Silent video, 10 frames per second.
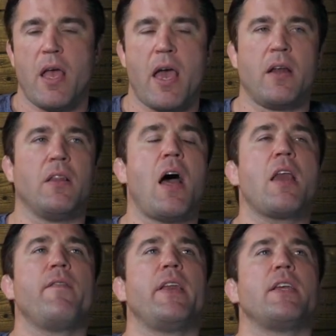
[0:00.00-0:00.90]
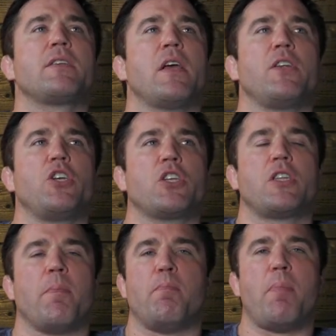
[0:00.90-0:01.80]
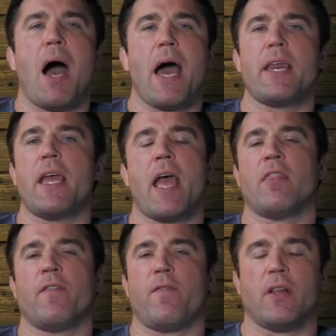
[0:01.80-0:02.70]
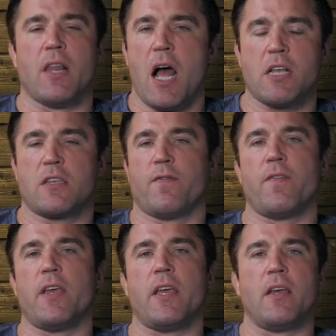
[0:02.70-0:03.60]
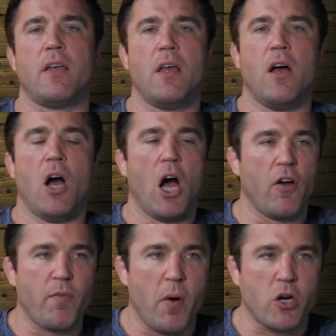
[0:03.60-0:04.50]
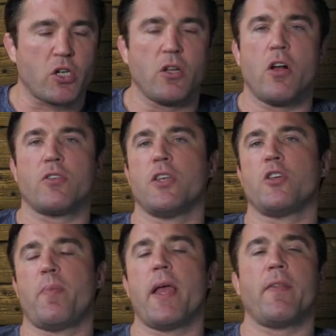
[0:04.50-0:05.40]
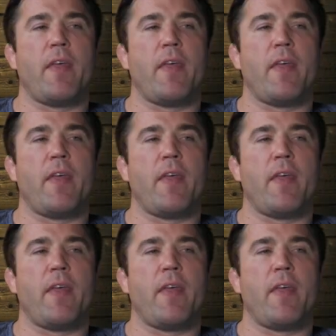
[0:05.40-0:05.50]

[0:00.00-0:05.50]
And a lot of it is just the body and the philosophy of martial arts in Japan.